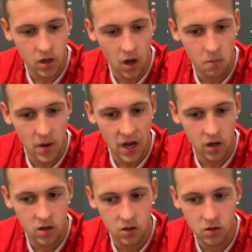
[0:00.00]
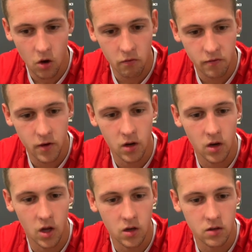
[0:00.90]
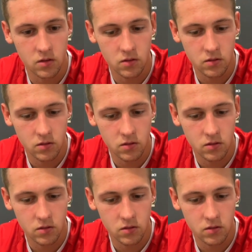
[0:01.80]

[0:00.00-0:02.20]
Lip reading: come back confident and